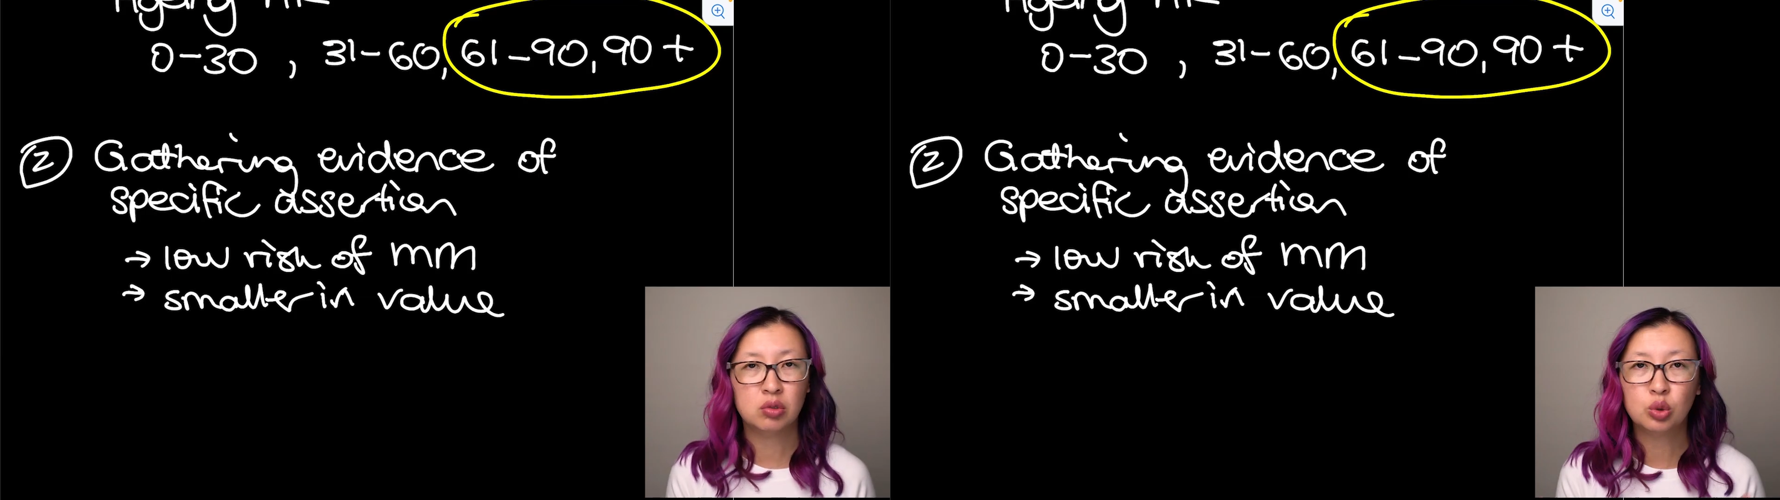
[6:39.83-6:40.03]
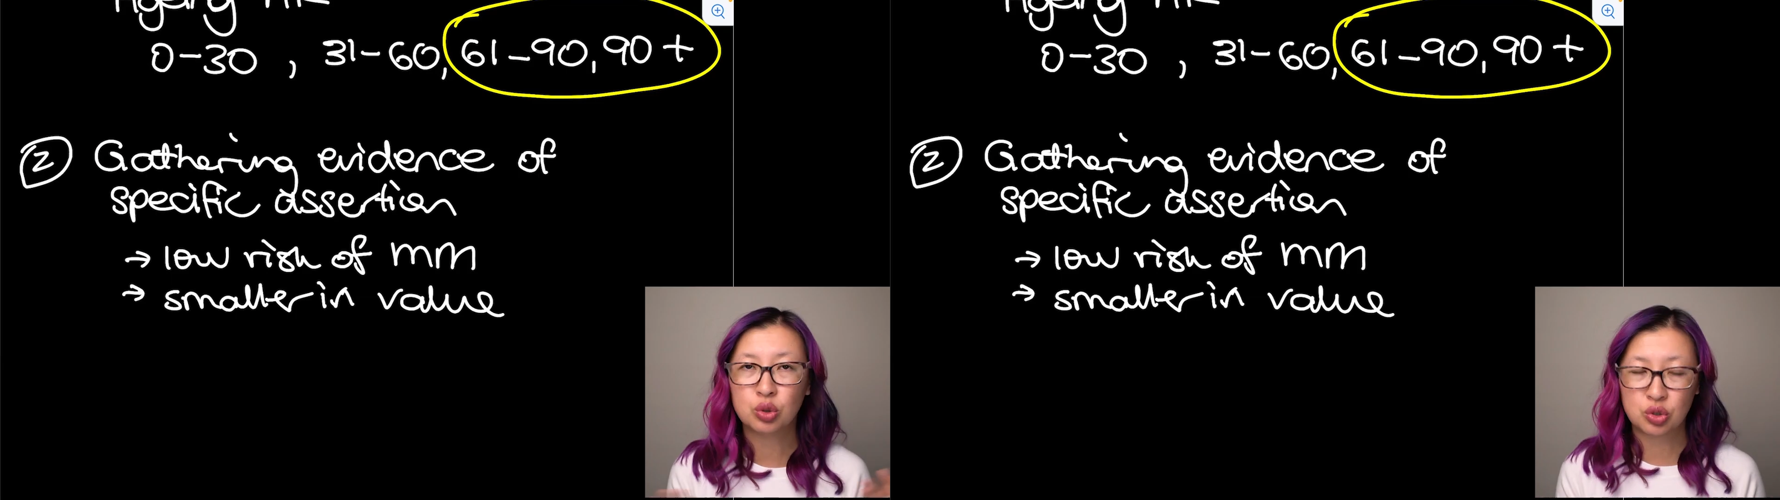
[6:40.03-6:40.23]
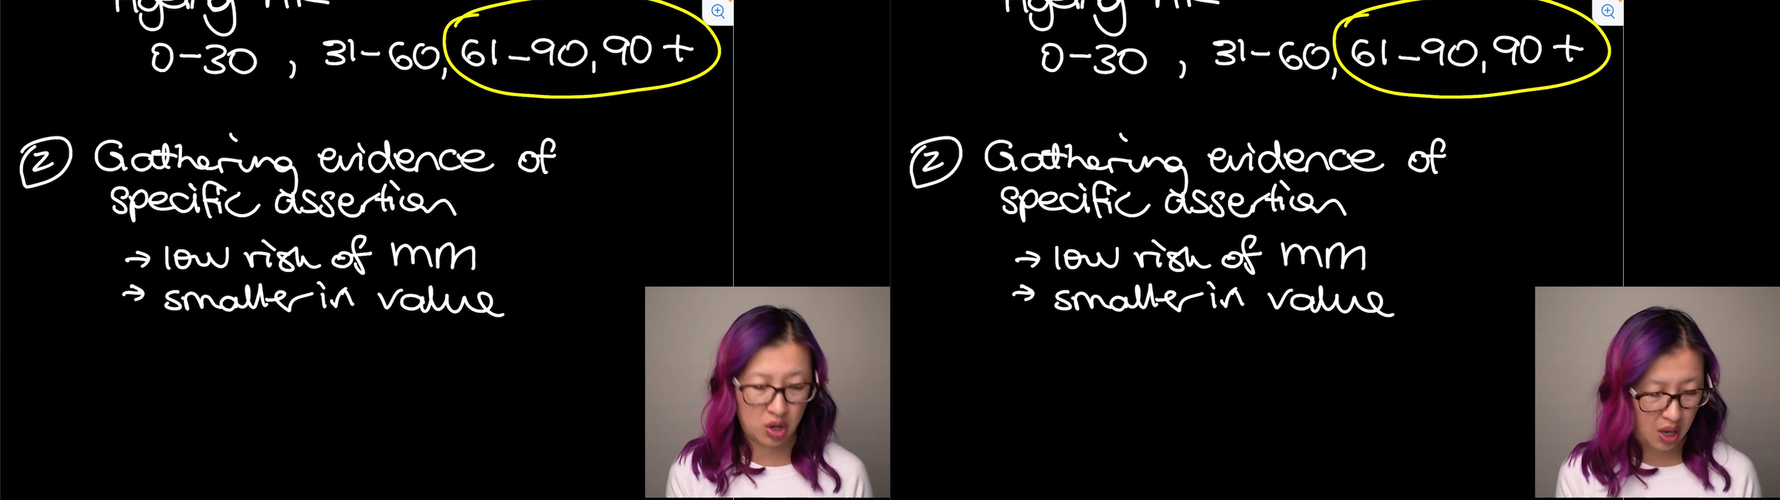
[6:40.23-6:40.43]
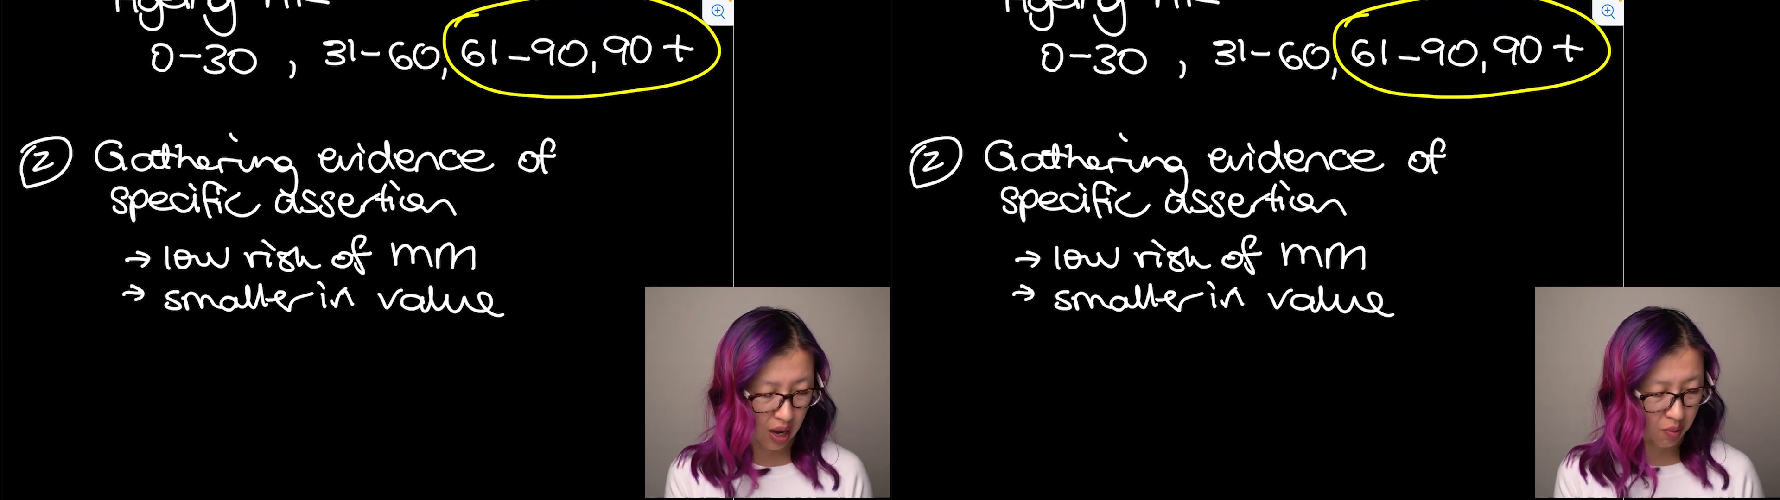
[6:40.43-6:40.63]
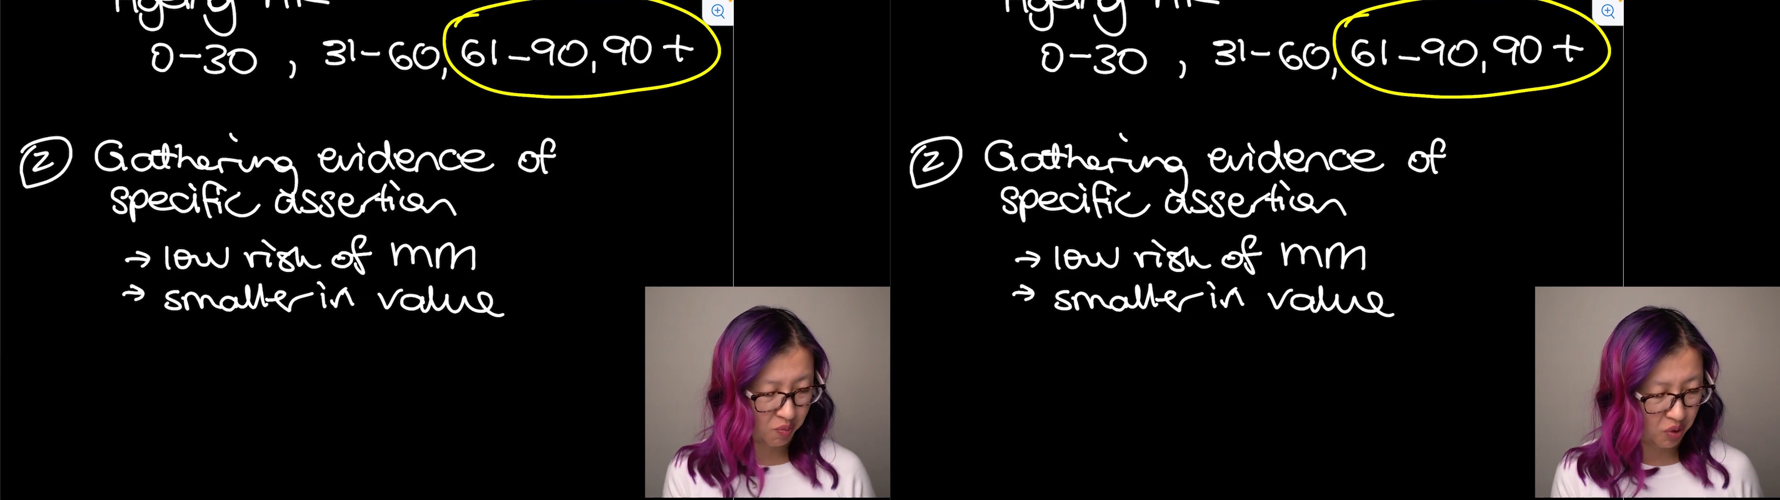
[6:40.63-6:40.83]
looks
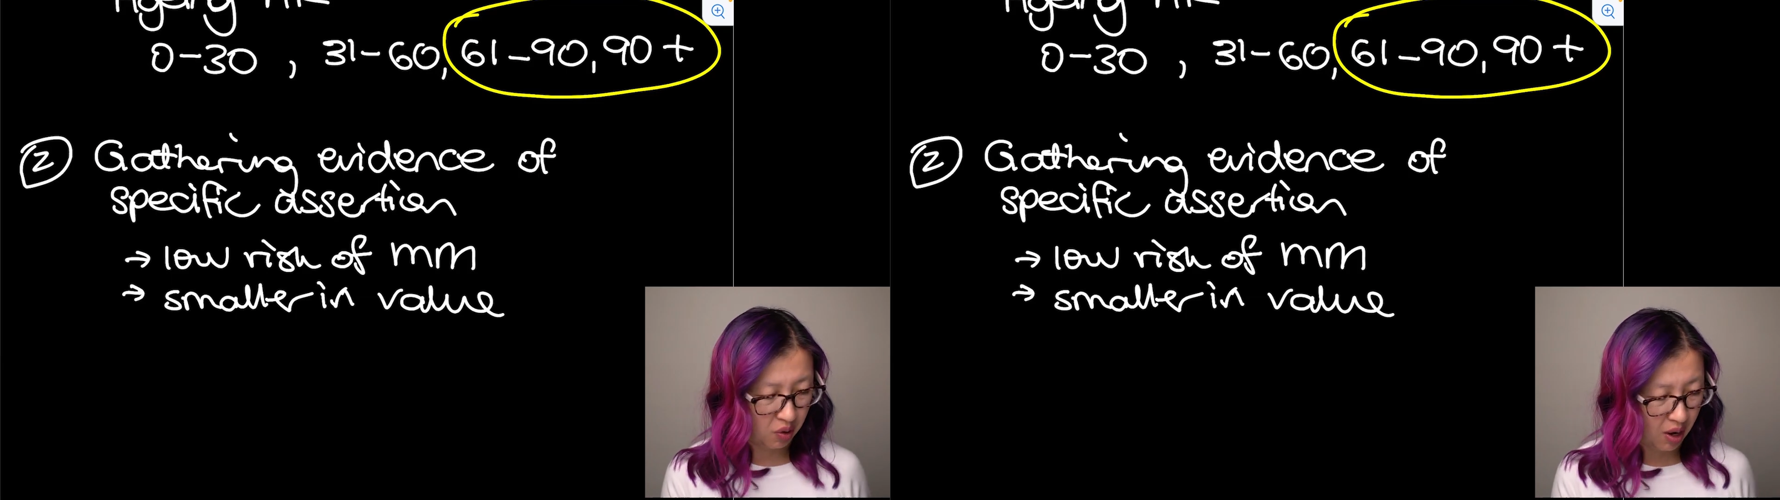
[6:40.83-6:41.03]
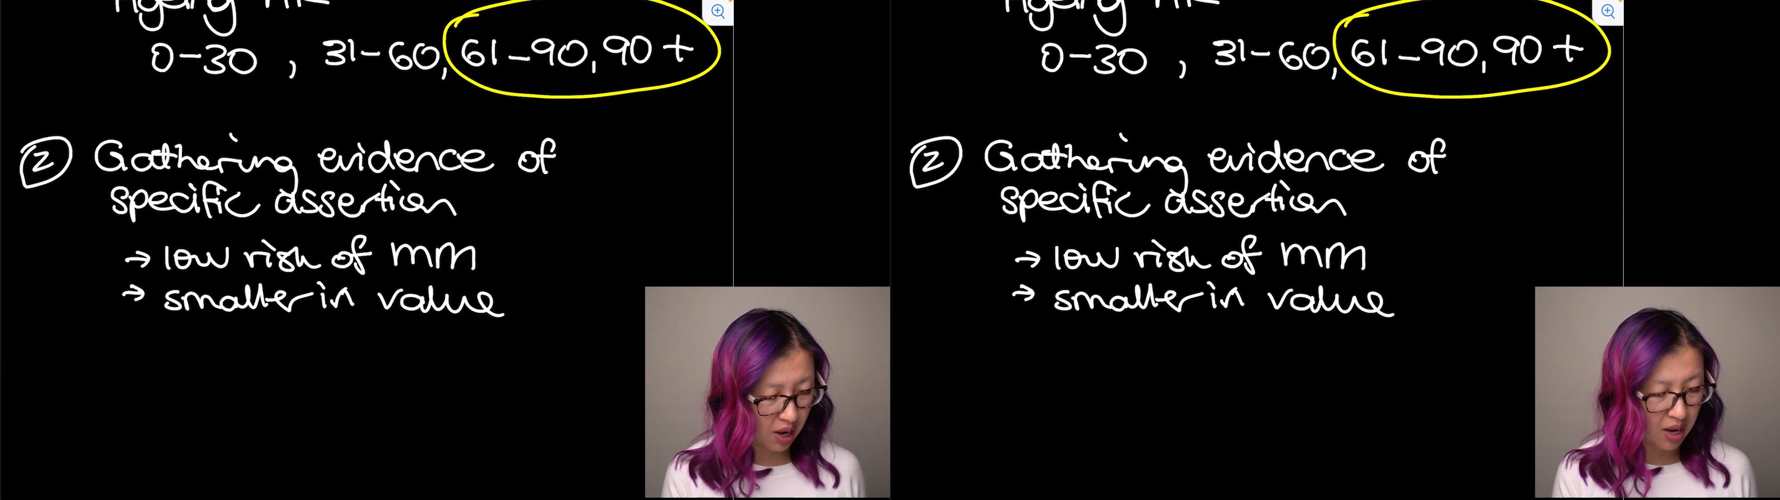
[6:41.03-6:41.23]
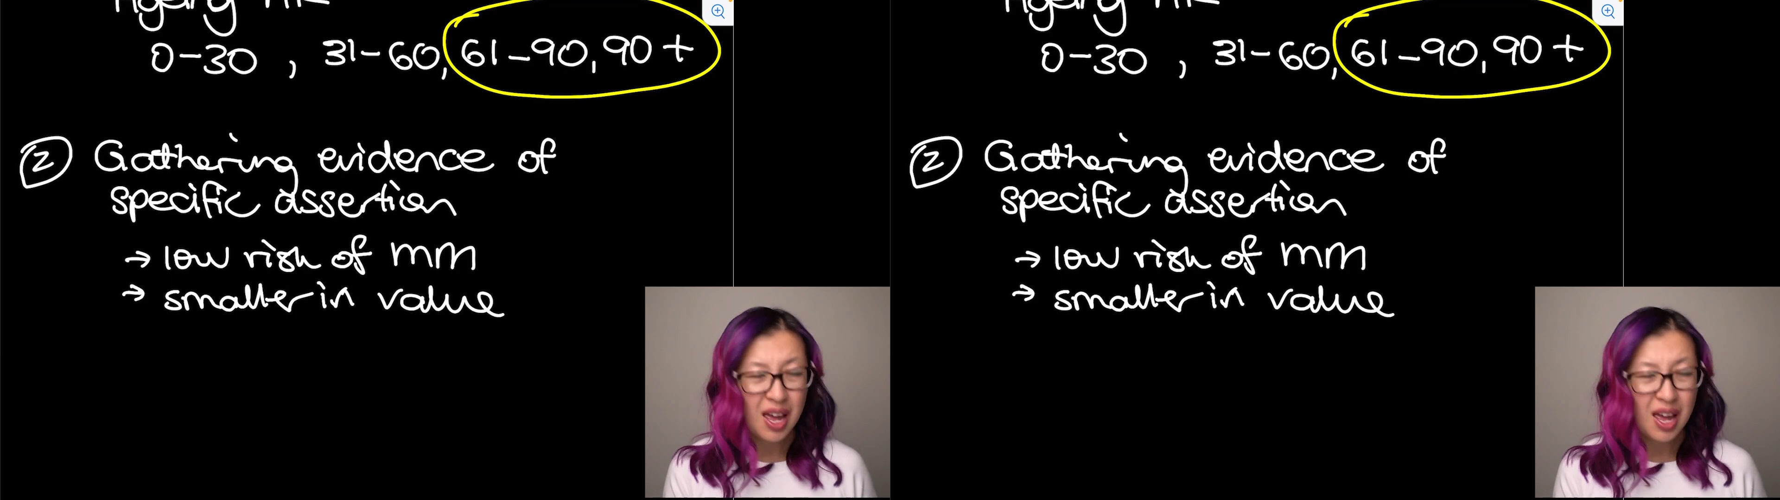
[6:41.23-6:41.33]
okay. All right.